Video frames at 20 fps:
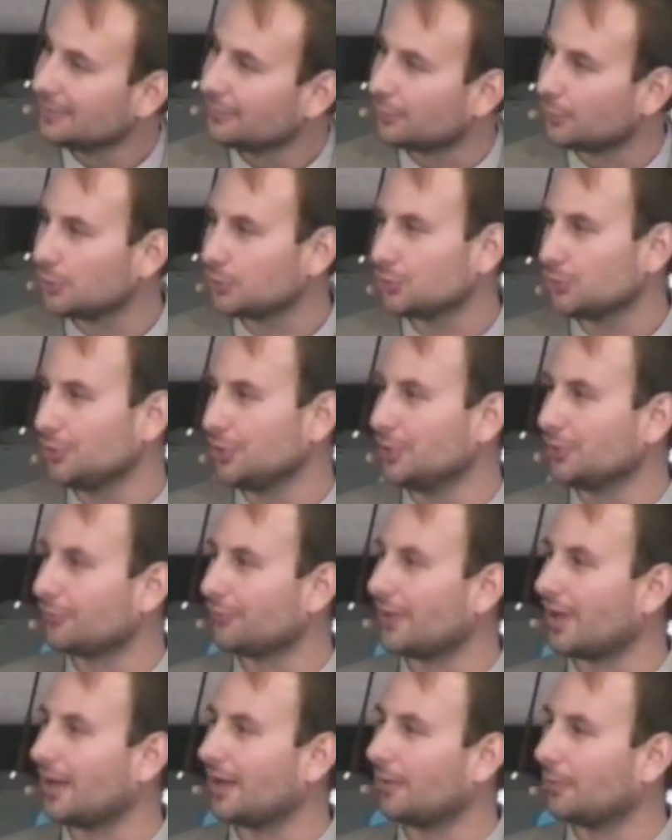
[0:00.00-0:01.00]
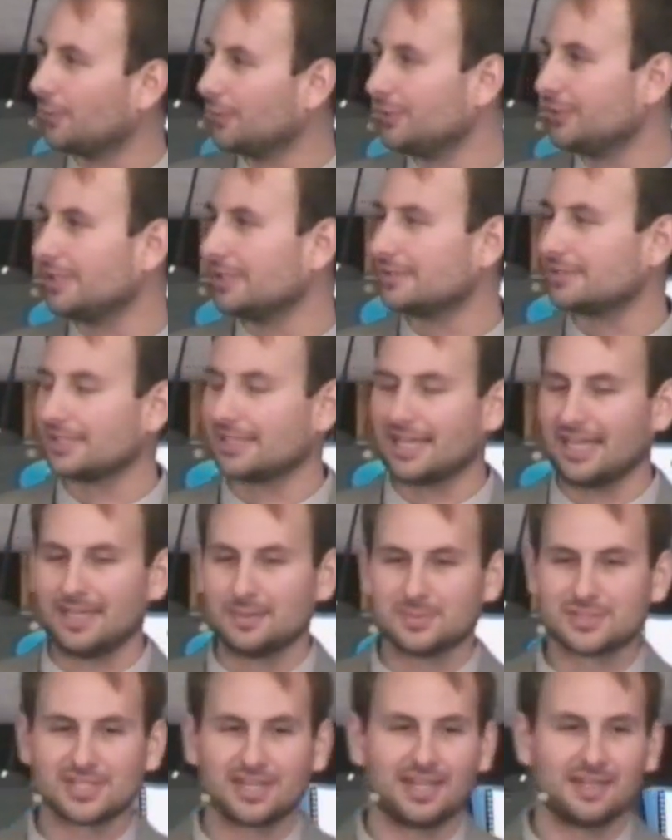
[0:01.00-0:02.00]
First, you need a fire when you get to a
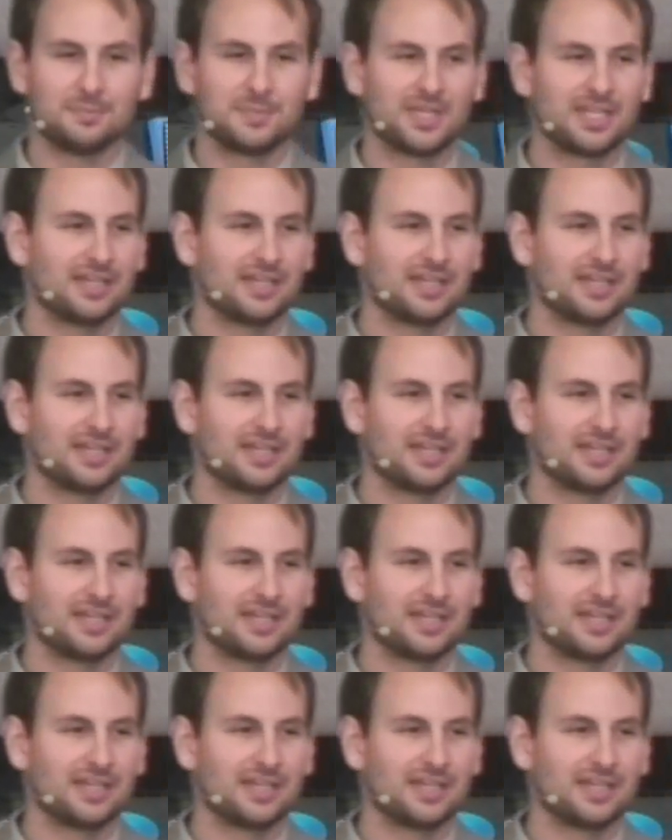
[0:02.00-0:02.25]
campsite